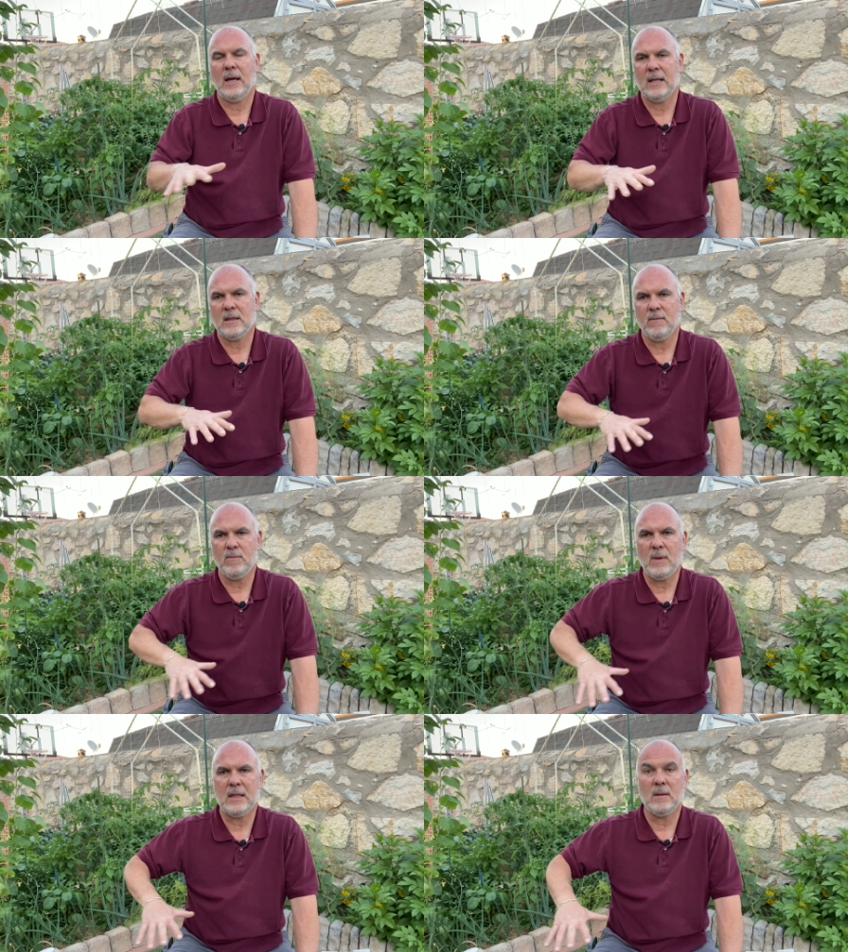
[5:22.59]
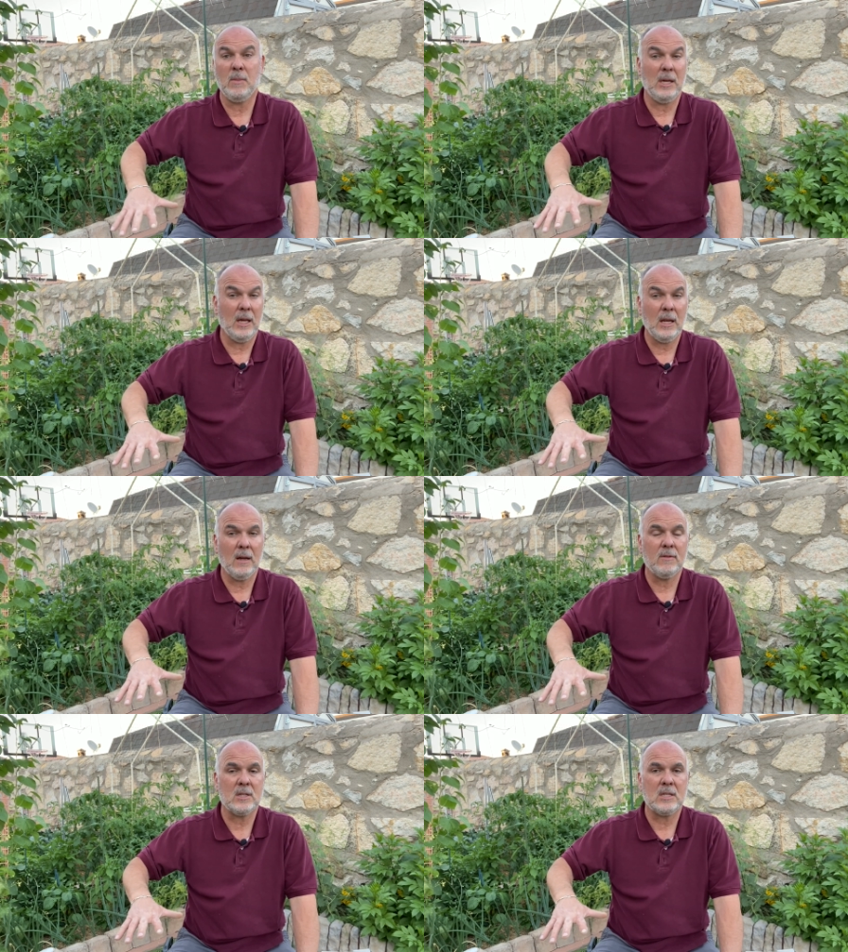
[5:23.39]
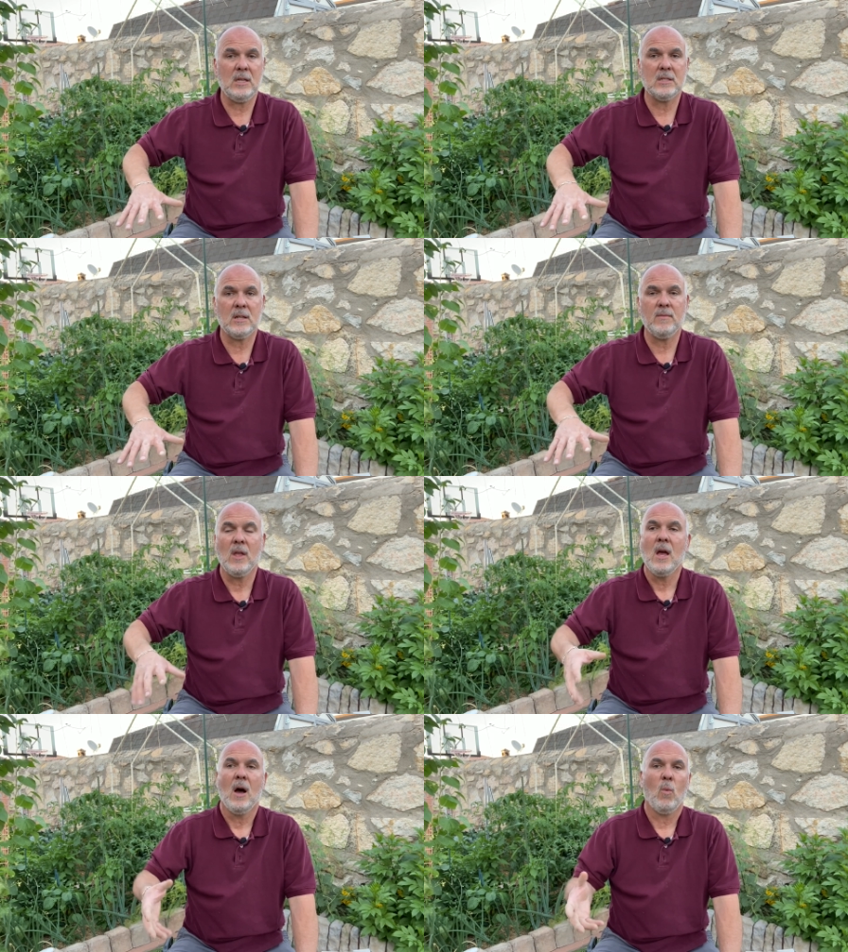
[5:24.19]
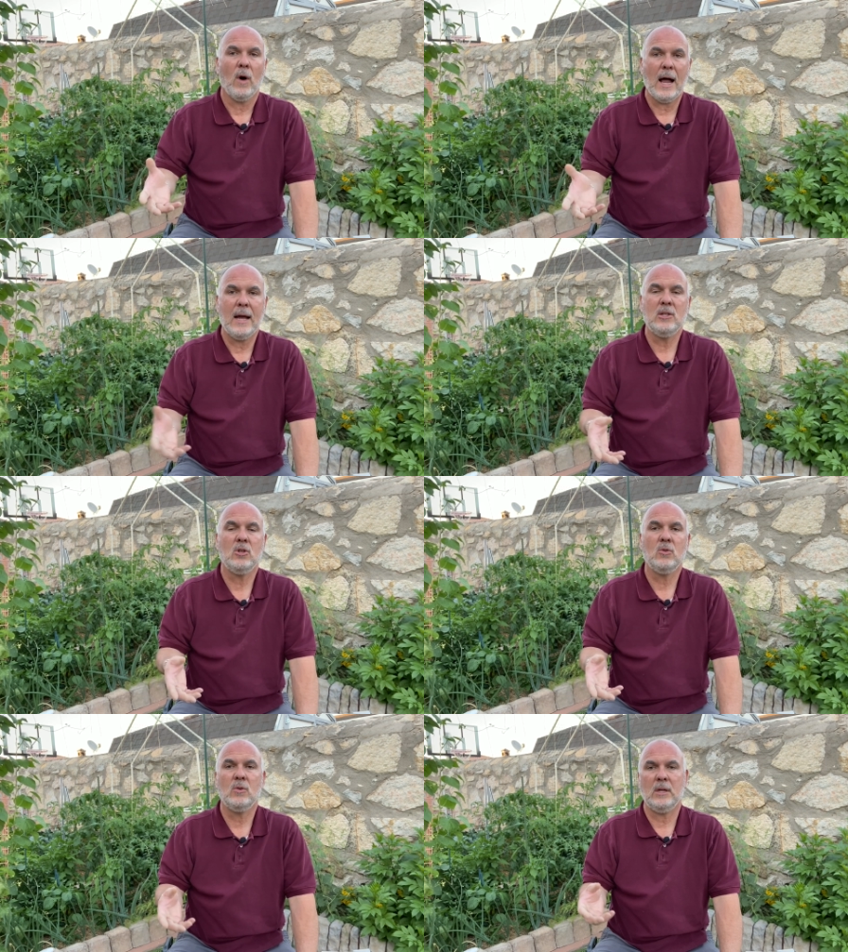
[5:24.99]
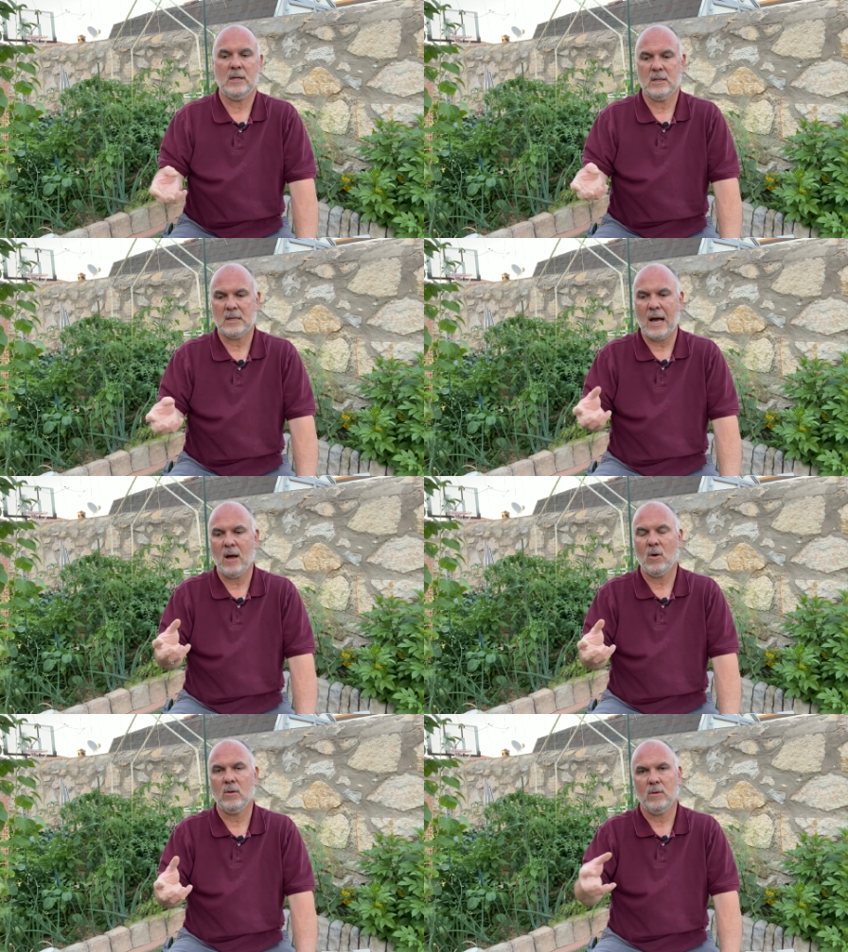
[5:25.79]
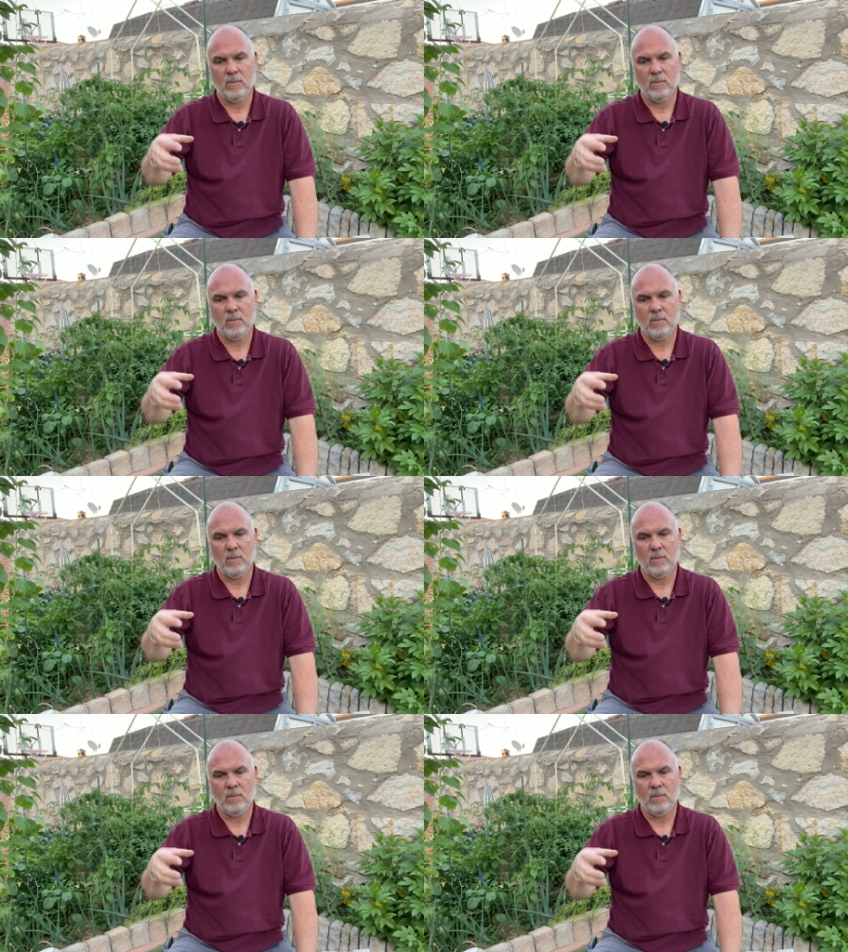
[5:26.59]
at the at the beginning of the season. What I do is I'll